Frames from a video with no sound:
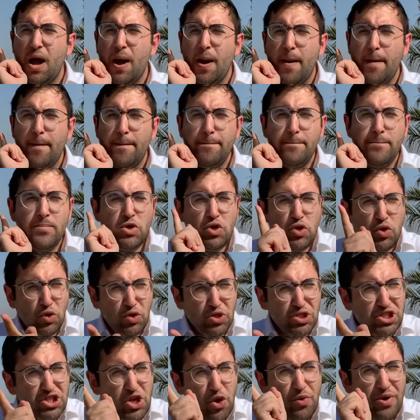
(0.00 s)
mules
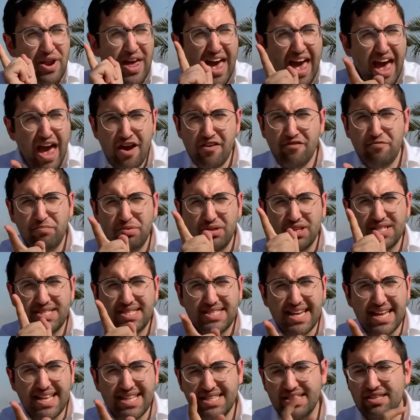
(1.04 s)
don't have
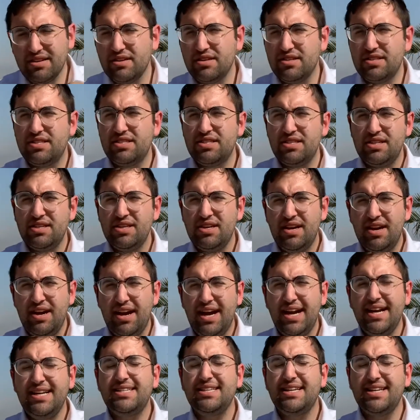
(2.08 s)
placentas. And he
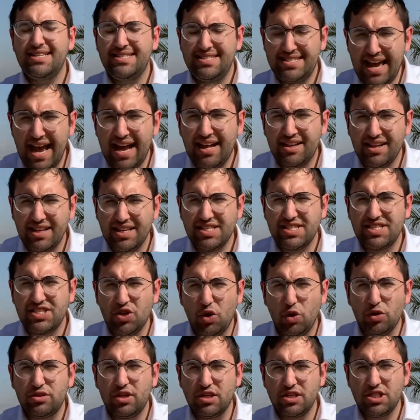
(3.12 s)
said, exactly, and salt
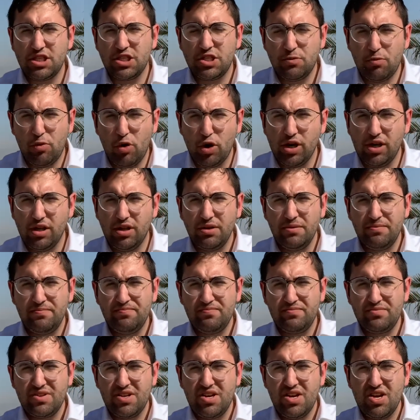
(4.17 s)
doesn't spoil.
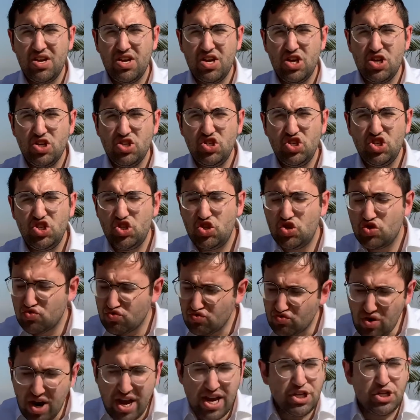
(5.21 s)

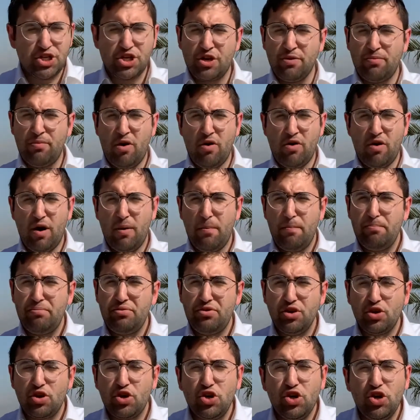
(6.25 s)
Strange Gemara,
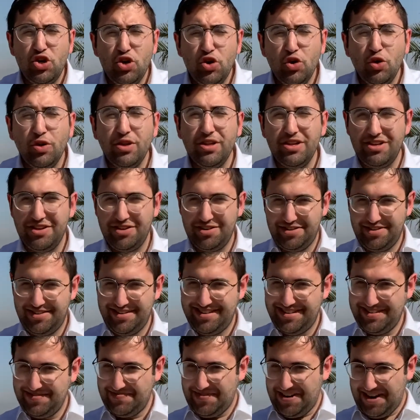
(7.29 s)
peculiar
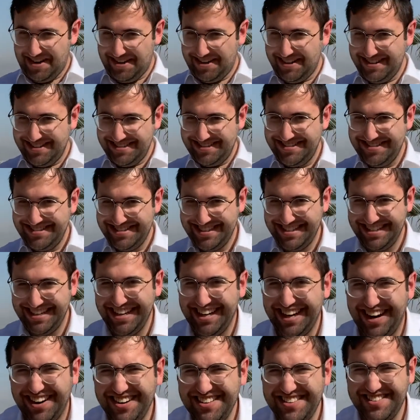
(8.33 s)
Gemara.
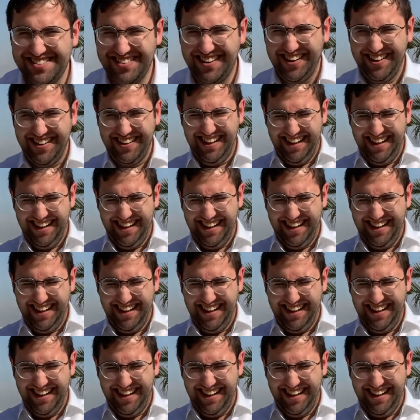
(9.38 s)
Arts girl.